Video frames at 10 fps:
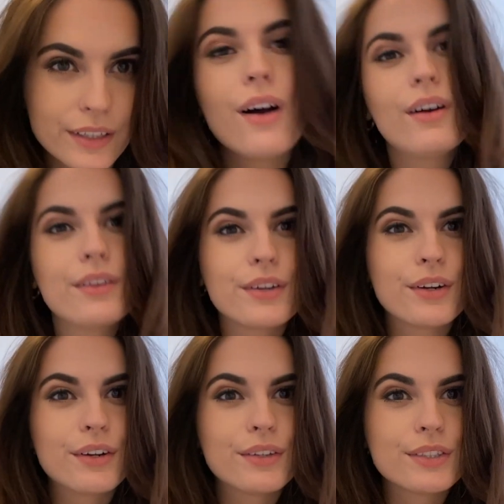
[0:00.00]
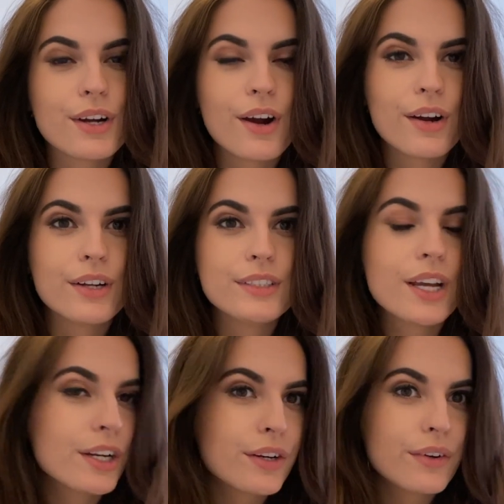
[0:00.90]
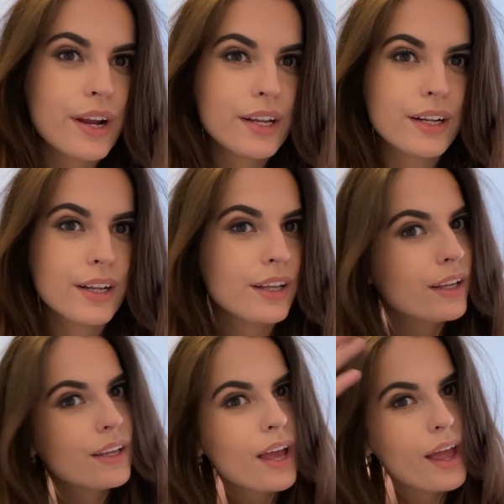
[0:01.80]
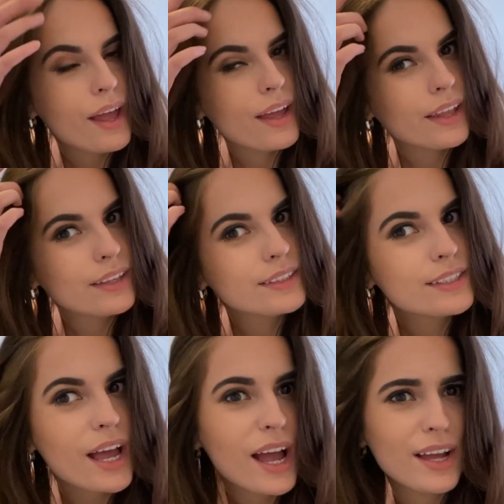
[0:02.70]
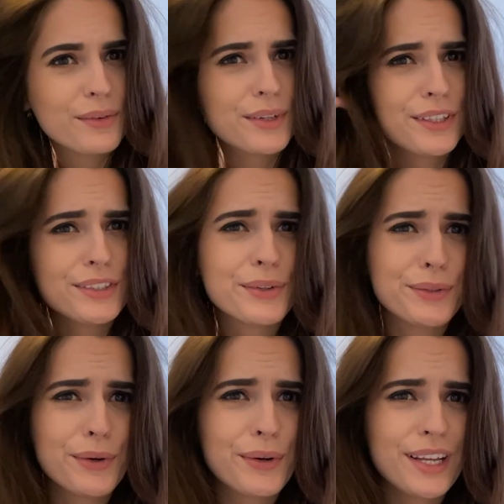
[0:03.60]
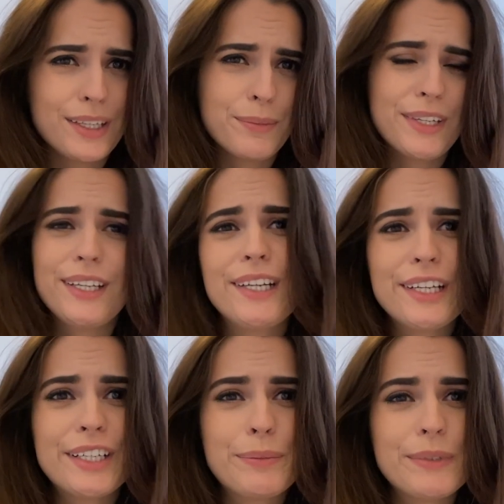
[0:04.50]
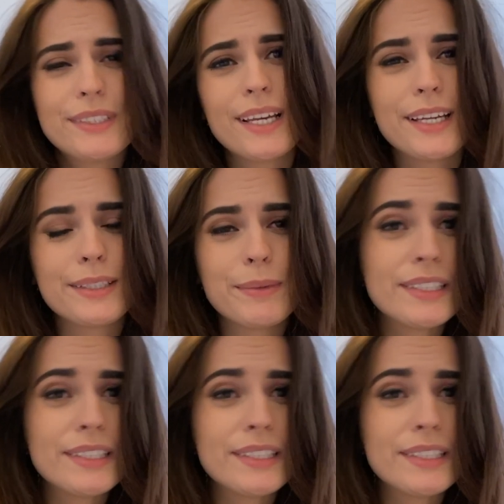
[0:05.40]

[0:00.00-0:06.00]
All the girls are decorating and I really don't know anybody here besides my